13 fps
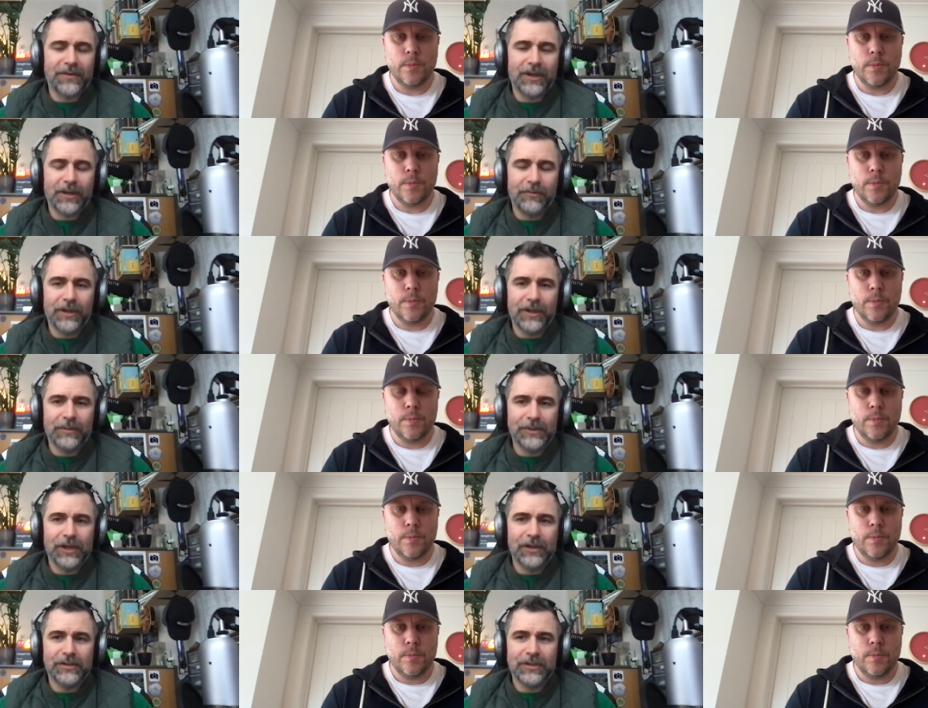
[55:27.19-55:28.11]
Speaker 1: I think it really
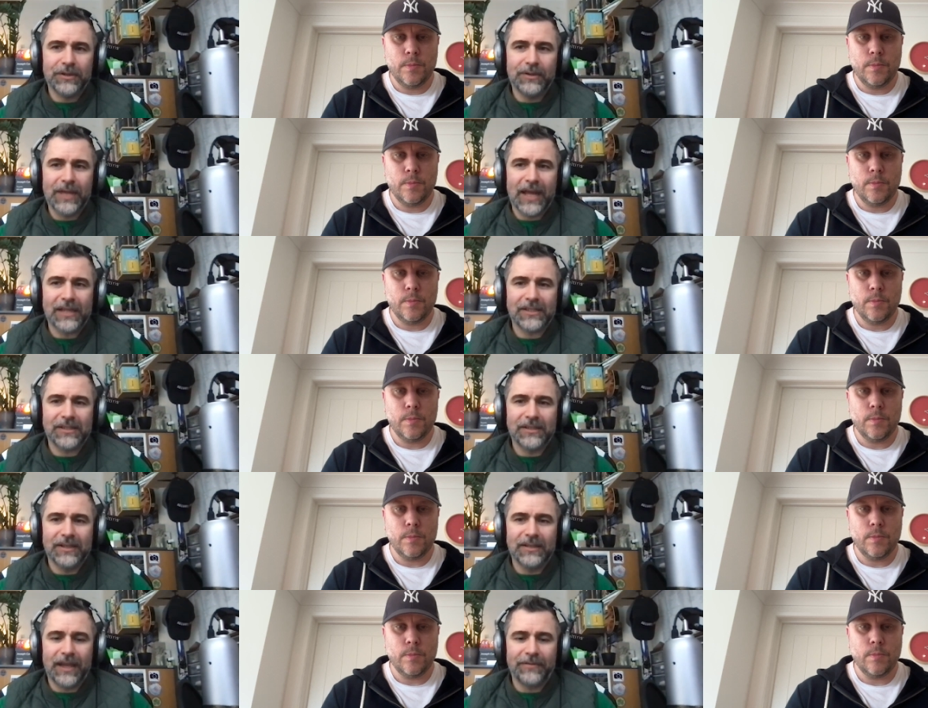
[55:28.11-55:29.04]
comes down to that's
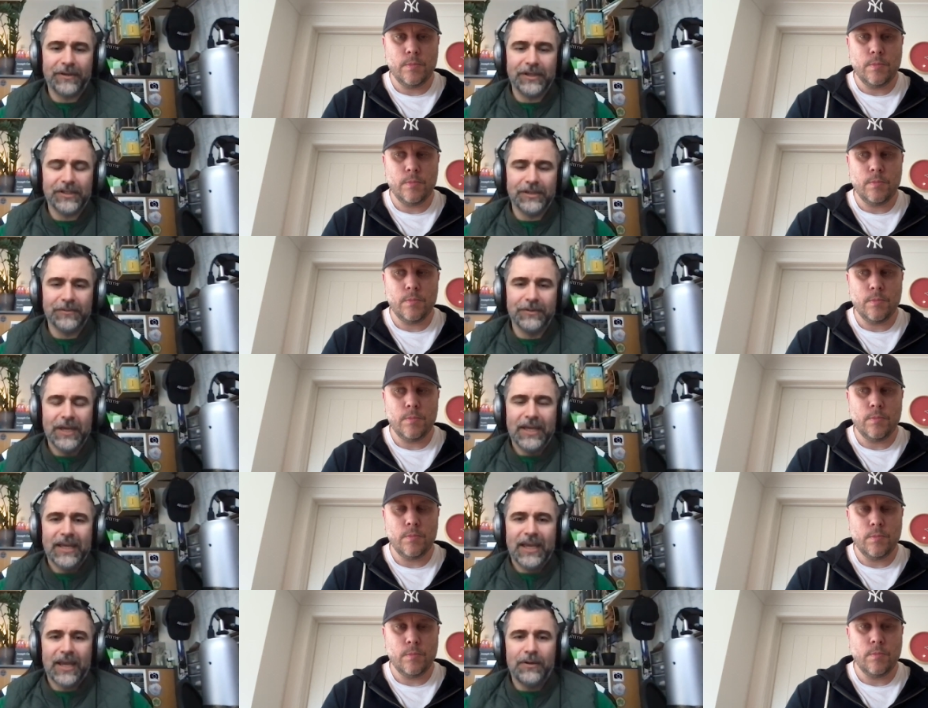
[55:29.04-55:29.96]
the definition of,
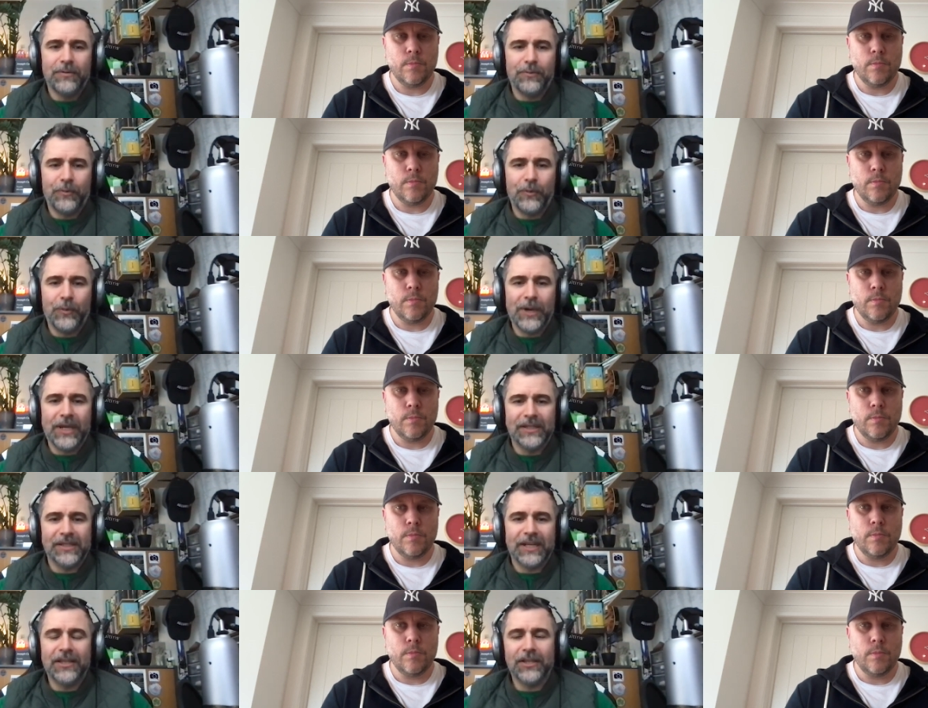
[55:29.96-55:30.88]
and we
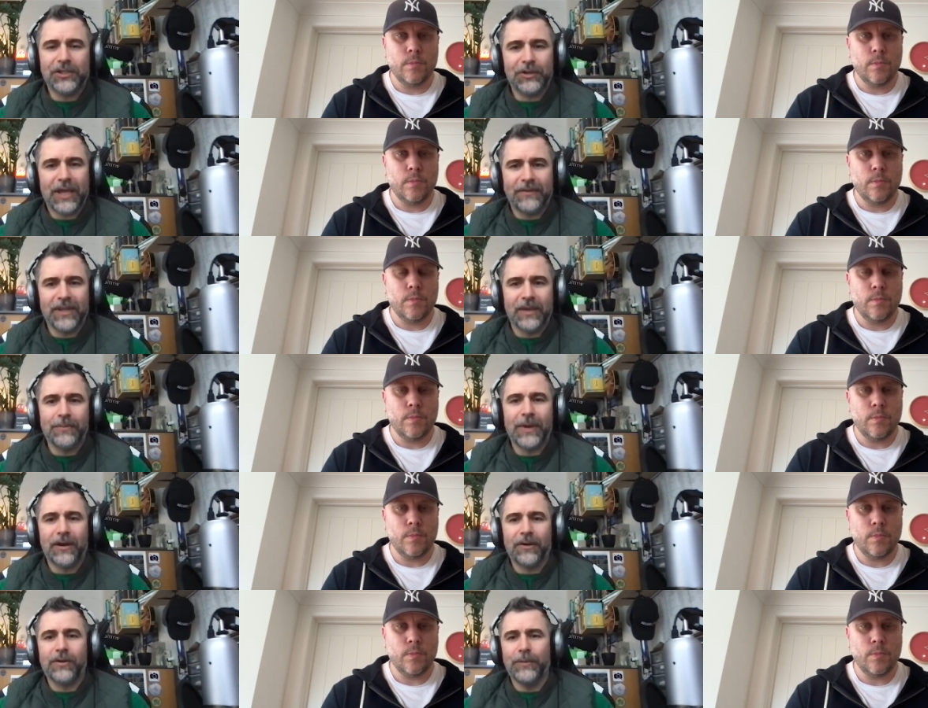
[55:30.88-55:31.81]
as an industry had to get
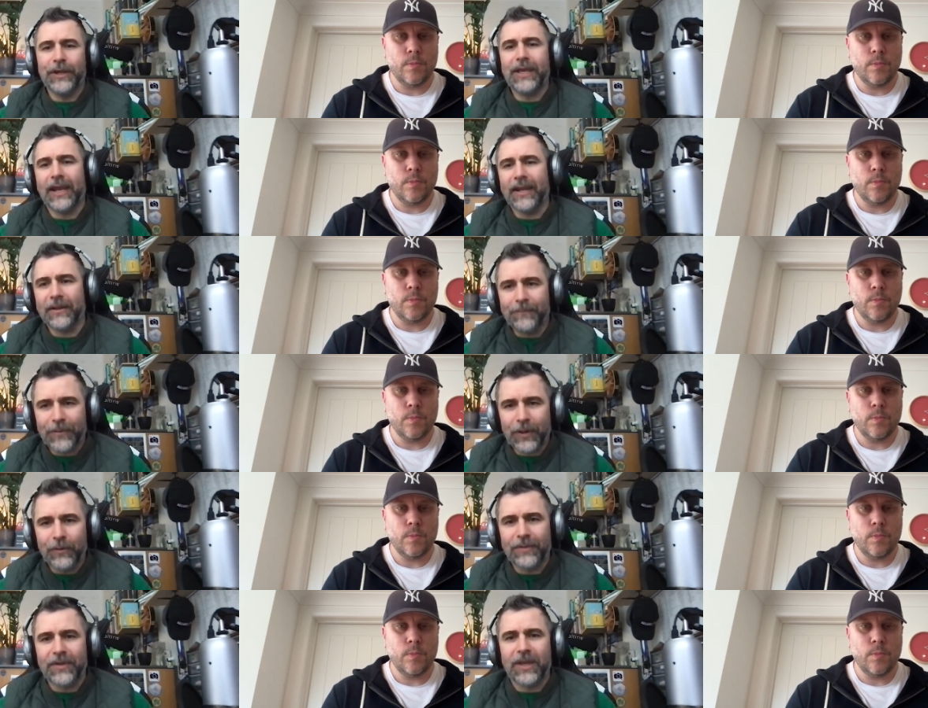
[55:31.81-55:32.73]
better at communicating.
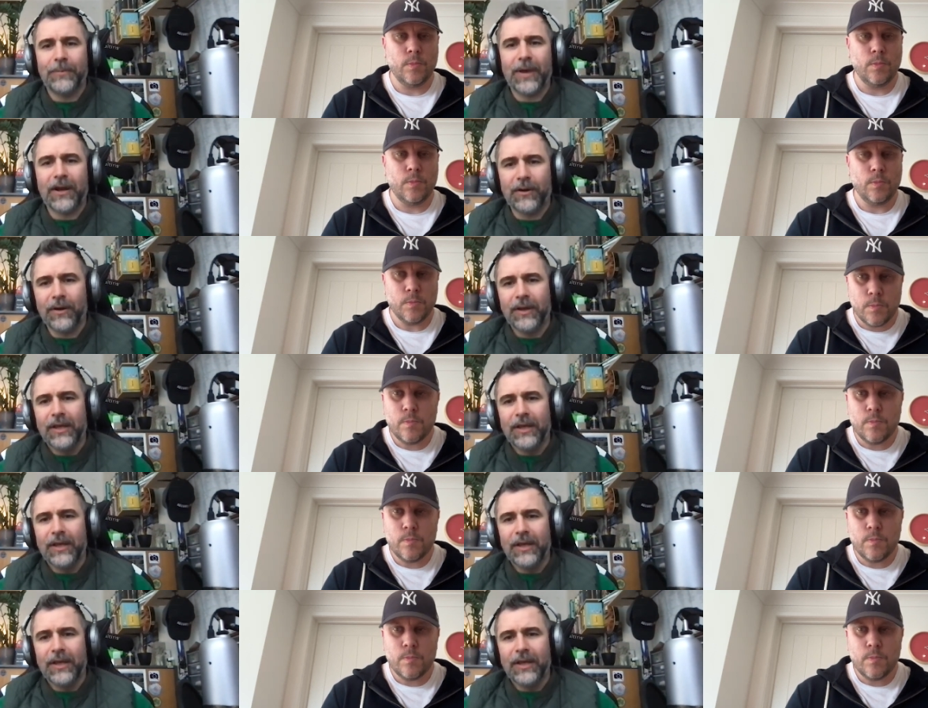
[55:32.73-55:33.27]
We had to get better